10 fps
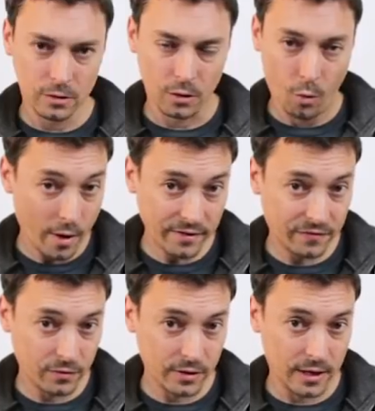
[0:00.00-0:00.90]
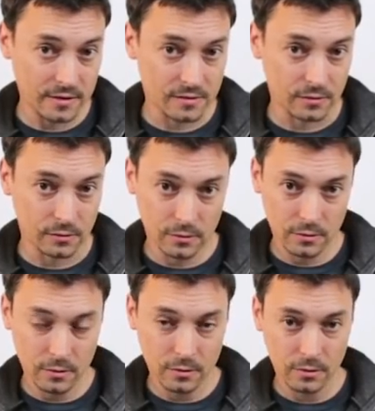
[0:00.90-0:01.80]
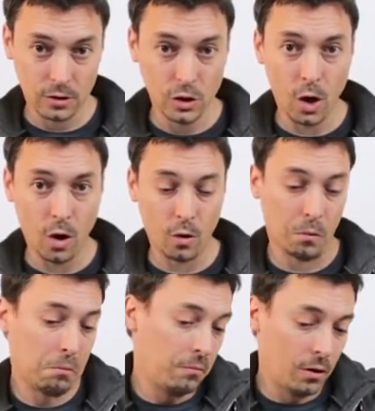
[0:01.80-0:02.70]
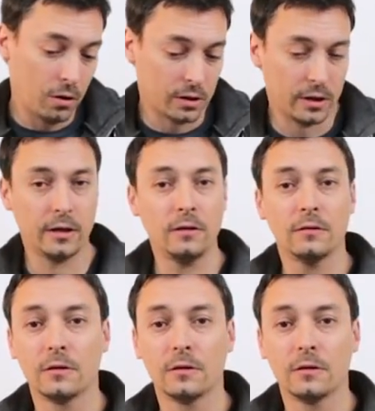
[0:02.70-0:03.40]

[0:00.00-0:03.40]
And wait for the answer. No. Okay.